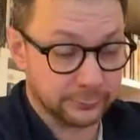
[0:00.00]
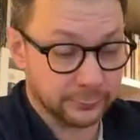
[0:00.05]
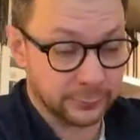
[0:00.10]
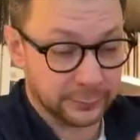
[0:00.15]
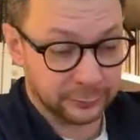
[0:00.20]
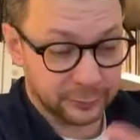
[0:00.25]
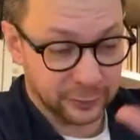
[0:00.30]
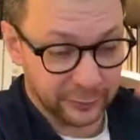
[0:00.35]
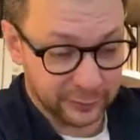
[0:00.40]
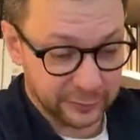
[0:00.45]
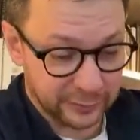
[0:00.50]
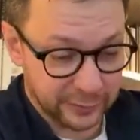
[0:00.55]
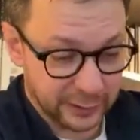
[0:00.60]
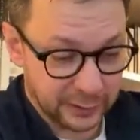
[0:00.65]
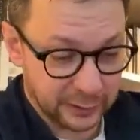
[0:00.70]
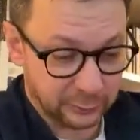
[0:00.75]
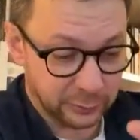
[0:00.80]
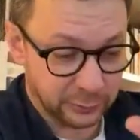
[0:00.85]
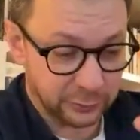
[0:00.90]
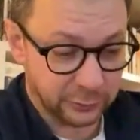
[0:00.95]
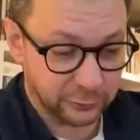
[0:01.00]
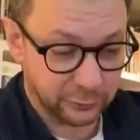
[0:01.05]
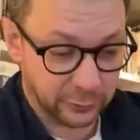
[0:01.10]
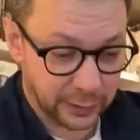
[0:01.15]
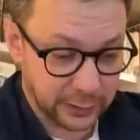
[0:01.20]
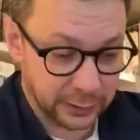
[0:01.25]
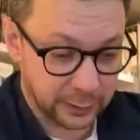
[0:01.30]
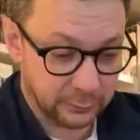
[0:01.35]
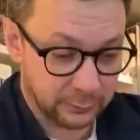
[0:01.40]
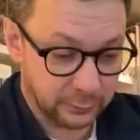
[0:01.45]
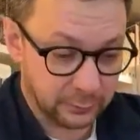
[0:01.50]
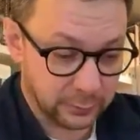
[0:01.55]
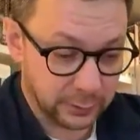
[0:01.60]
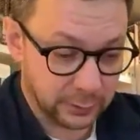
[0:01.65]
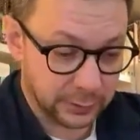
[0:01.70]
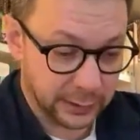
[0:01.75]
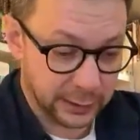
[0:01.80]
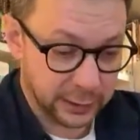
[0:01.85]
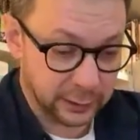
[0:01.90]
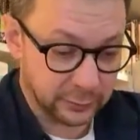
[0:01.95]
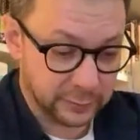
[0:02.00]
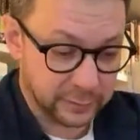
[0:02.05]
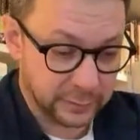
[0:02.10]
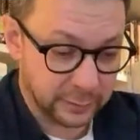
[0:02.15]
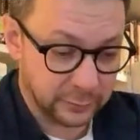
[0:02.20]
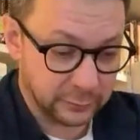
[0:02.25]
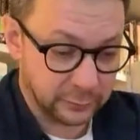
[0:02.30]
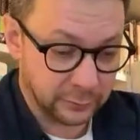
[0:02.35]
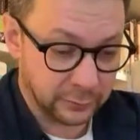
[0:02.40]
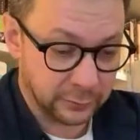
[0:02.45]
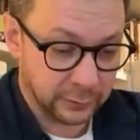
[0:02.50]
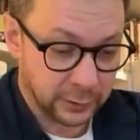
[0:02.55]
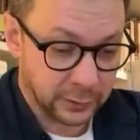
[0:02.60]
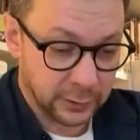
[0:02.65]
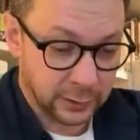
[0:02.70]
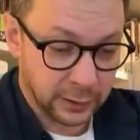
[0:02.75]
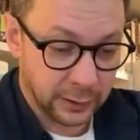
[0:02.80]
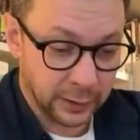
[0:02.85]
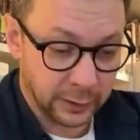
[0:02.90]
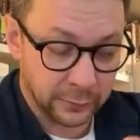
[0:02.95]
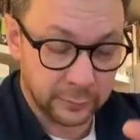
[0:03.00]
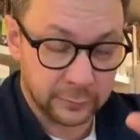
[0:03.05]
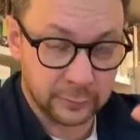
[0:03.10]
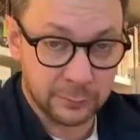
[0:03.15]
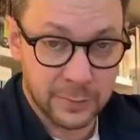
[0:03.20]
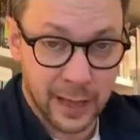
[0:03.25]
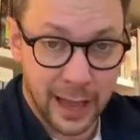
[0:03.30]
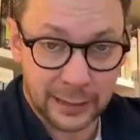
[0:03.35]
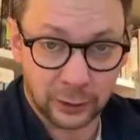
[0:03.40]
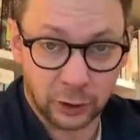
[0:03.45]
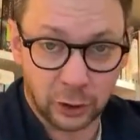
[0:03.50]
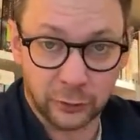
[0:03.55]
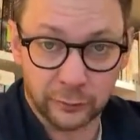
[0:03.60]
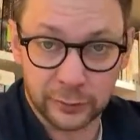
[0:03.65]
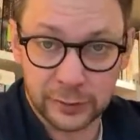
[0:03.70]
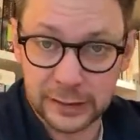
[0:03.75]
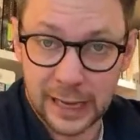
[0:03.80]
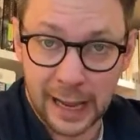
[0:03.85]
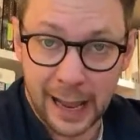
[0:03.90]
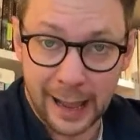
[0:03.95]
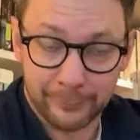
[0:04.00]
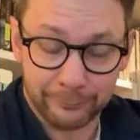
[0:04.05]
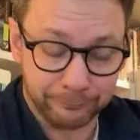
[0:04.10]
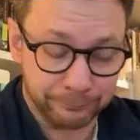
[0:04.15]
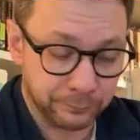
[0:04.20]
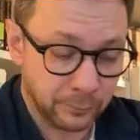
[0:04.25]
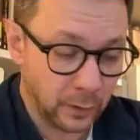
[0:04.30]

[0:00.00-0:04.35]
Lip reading: I've got this thing, I'm going to try and get your attention. There's a man covered in ham.